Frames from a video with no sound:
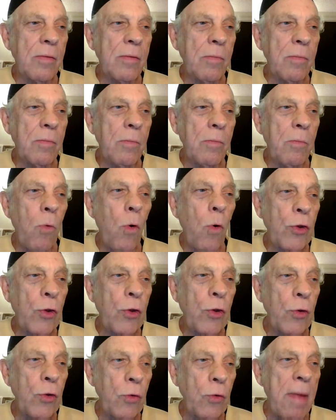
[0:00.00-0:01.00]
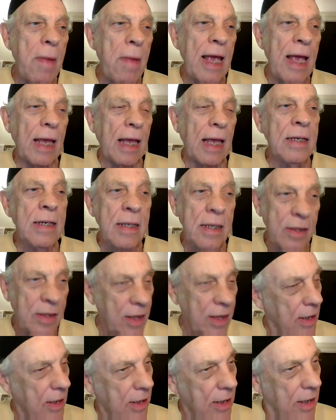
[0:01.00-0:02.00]
more humane
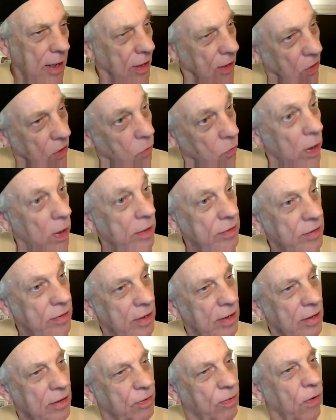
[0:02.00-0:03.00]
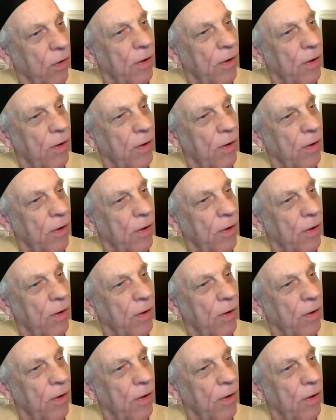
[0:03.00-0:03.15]
than the U S in its